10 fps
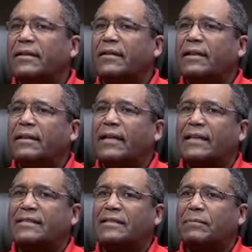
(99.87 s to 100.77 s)
then
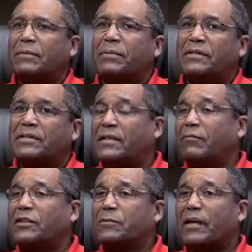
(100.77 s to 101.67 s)
that simply puts some
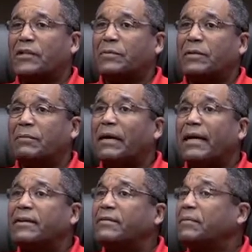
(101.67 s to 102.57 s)
responsibility
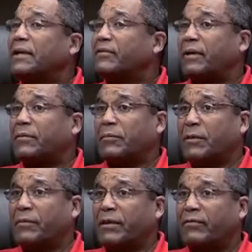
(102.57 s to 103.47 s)
back on me if I'm going to
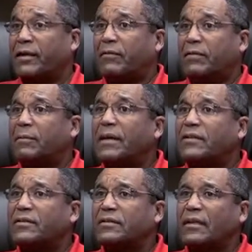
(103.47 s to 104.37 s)
be really involved with the
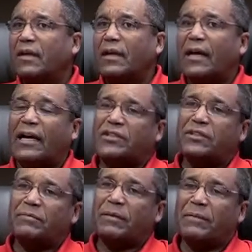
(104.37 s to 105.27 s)
patient.
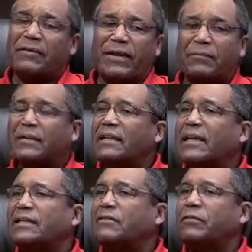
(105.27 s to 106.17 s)
If I'm
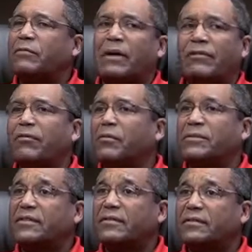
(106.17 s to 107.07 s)
connected with my
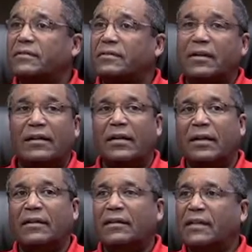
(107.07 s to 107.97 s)
pharmacist
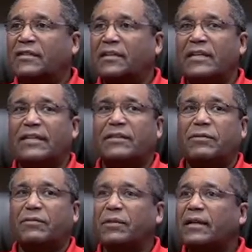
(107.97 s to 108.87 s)
and he's connected
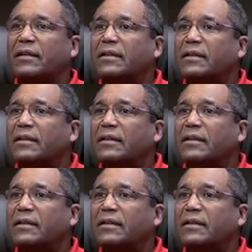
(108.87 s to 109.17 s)
with me,